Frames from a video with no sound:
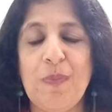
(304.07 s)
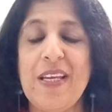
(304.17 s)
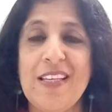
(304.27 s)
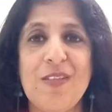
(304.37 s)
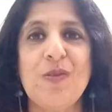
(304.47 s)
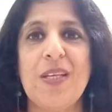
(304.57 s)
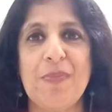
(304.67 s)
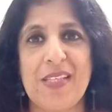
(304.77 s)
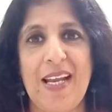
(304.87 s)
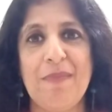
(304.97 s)
please do
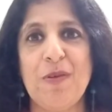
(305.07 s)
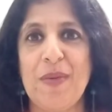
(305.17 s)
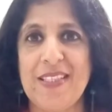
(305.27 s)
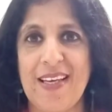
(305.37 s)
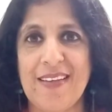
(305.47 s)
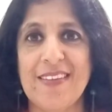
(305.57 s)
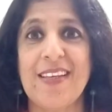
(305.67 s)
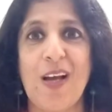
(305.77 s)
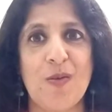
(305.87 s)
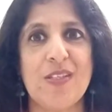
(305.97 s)
subscribe to my channel,
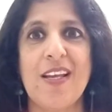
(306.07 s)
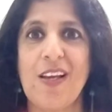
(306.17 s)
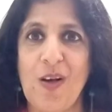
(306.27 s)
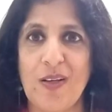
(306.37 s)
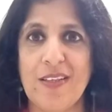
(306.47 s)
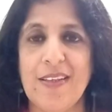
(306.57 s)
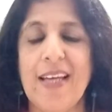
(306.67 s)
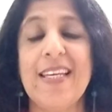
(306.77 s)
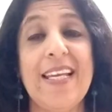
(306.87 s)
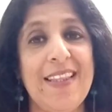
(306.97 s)
The Counseling Corner,
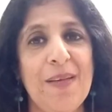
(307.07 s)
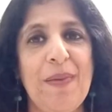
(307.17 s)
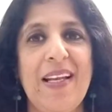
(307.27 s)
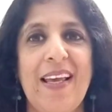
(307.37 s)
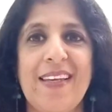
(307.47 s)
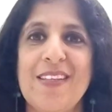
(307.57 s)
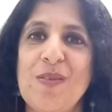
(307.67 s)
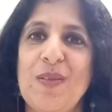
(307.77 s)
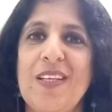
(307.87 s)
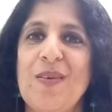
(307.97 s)
and hit the bell icon
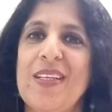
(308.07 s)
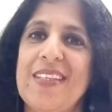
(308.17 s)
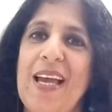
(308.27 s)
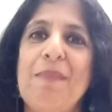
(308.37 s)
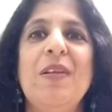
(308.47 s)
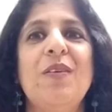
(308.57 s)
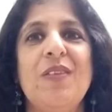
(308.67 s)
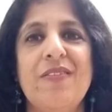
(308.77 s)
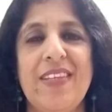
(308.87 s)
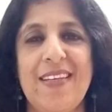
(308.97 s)
so that you get timely
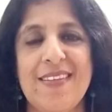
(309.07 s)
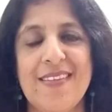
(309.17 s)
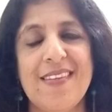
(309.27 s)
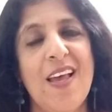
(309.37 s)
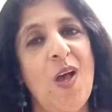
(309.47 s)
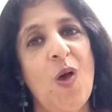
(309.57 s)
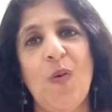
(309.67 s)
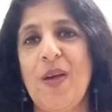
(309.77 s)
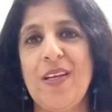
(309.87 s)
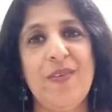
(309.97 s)
notifications
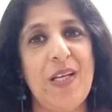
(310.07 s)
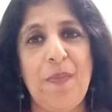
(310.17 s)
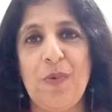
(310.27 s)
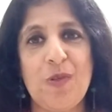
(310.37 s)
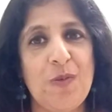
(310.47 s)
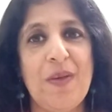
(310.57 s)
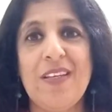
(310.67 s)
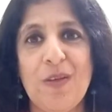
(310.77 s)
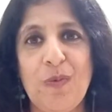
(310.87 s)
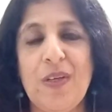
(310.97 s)
whenever I post my
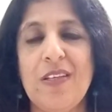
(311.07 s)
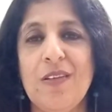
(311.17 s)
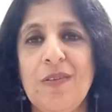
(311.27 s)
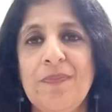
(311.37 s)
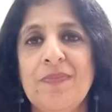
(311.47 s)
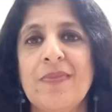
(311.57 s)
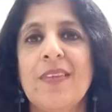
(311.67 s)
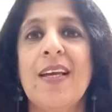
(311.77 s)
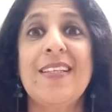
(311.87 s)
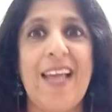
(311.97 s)
new video.
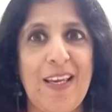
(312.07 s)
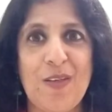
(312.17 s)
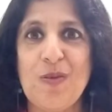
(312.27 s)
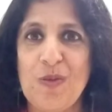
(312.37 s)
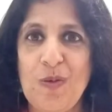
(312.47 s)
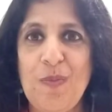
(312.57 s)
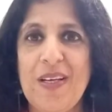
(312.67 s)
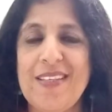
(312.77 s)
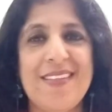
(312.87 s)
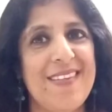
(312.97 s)
Thank you so
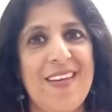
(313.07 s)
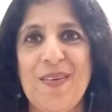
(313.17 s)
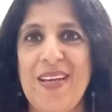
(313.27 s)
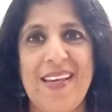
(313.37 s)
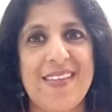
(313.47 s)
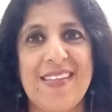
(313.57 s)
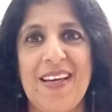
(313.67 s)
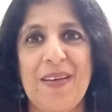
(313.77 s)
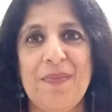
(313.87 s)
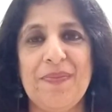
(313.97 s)
much. See you next
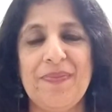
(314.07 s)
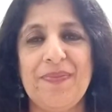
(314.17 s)
time.